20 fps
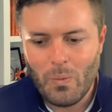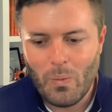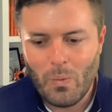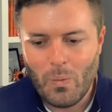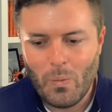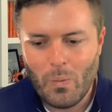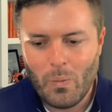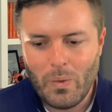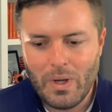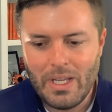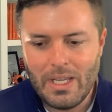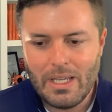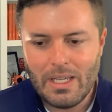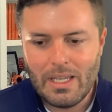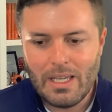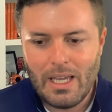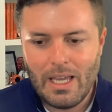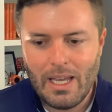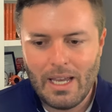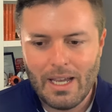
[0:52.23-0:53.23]
We
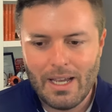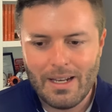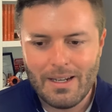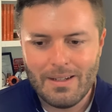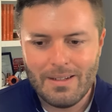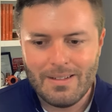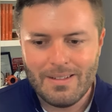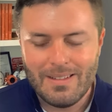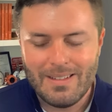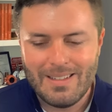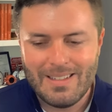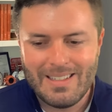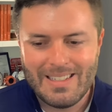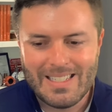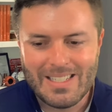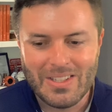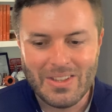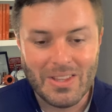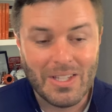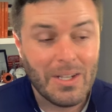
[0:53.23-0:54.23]
can
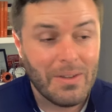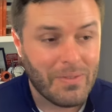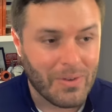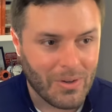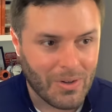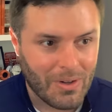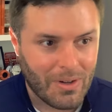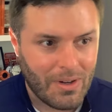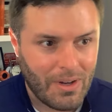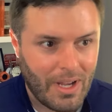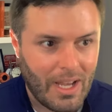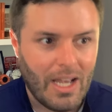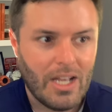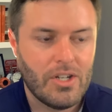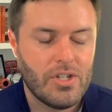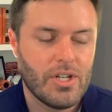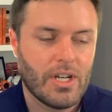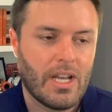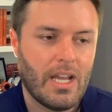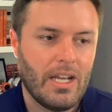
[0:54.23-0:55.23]
deliver
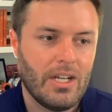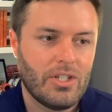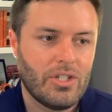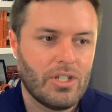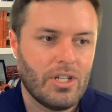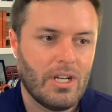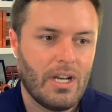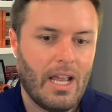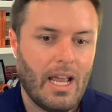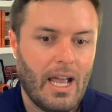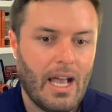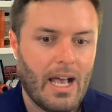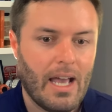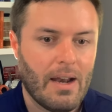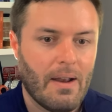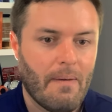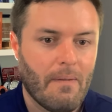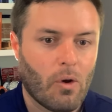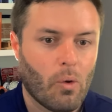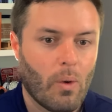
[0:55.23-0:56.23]
education at
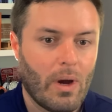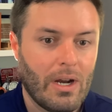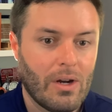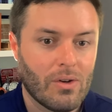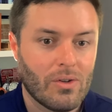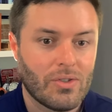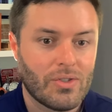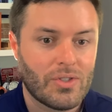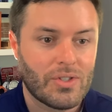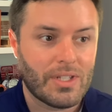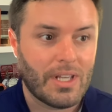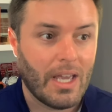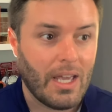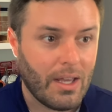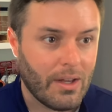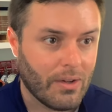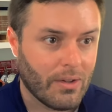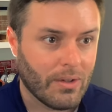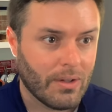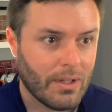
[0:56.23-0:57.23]
greater
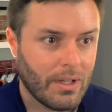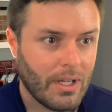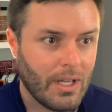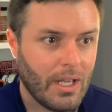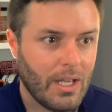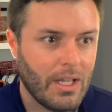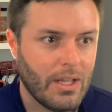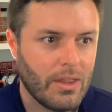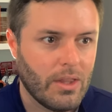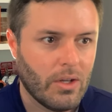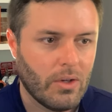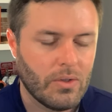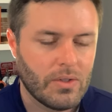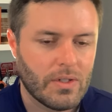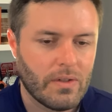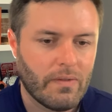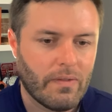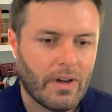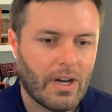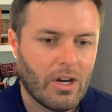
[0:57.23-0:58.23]
scale in those
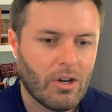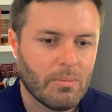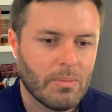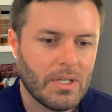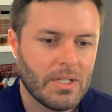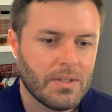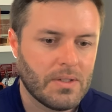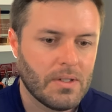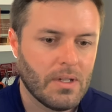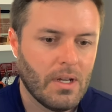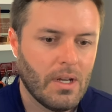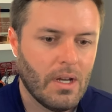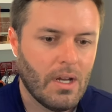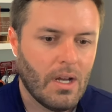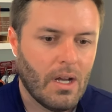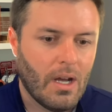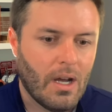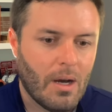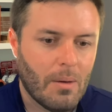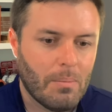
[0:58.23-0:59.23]
environments,
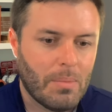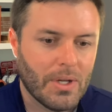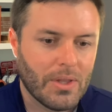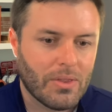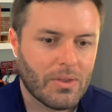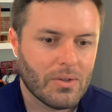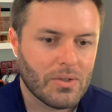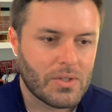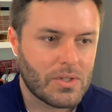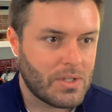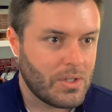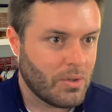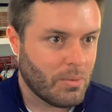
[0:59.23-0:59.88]
but they're still